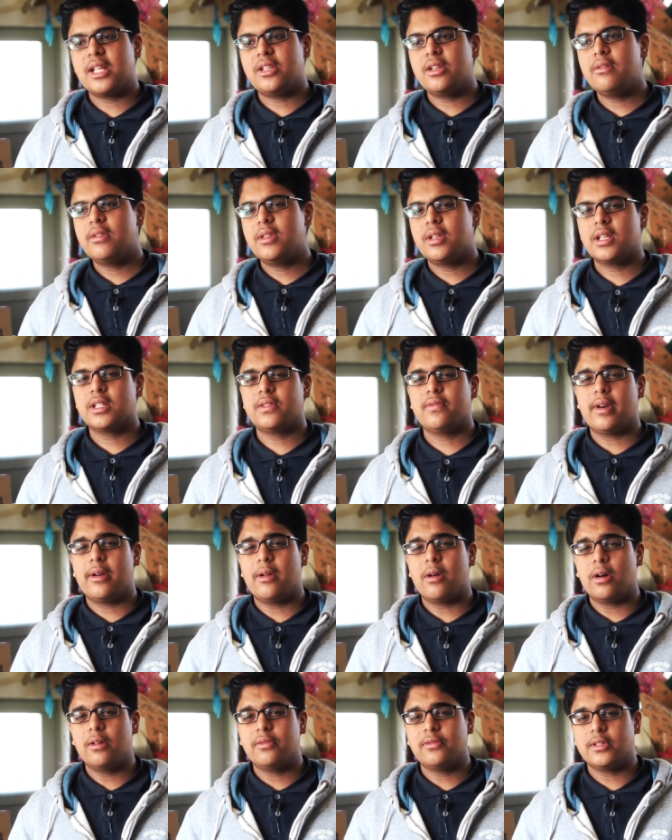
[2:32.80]
I don't think it's
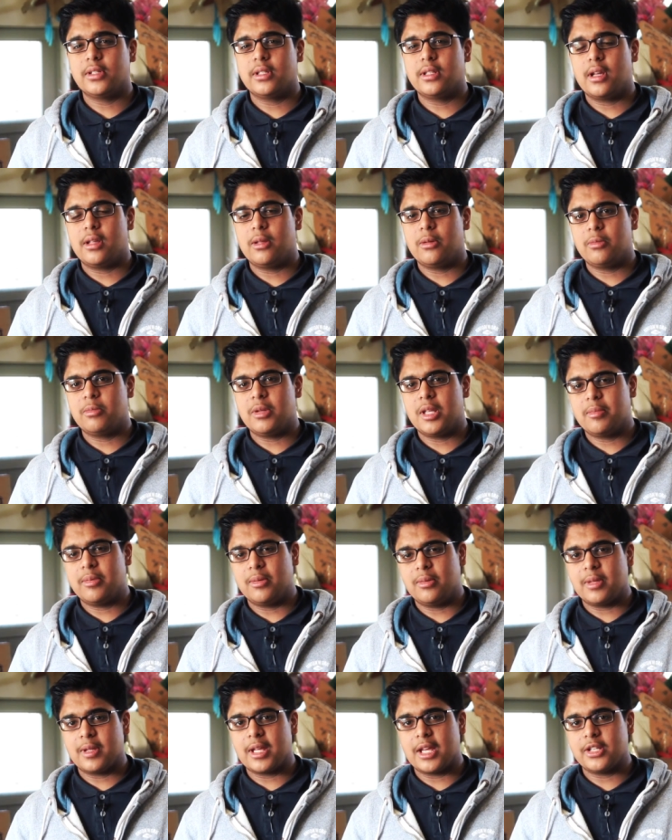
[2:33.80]
very often that young
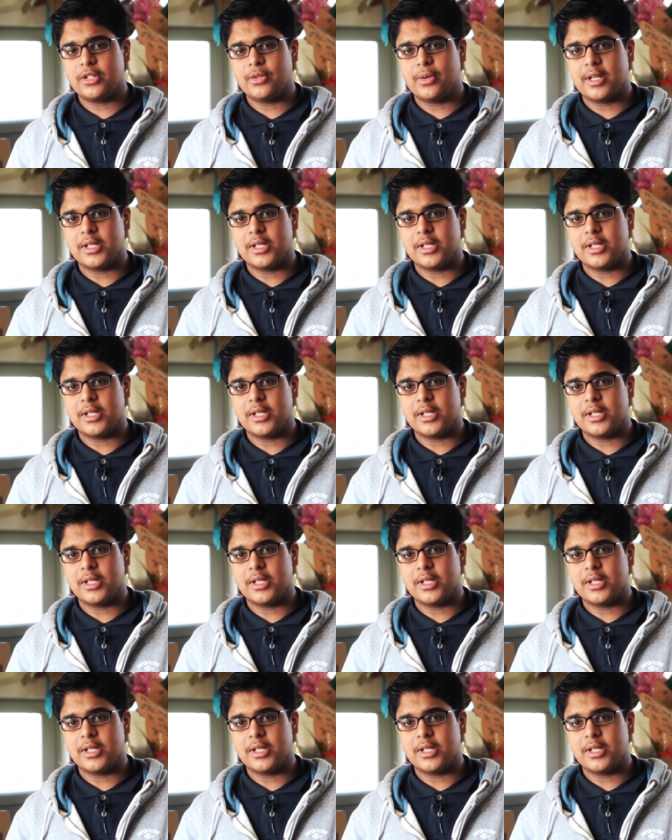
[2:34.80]
people get to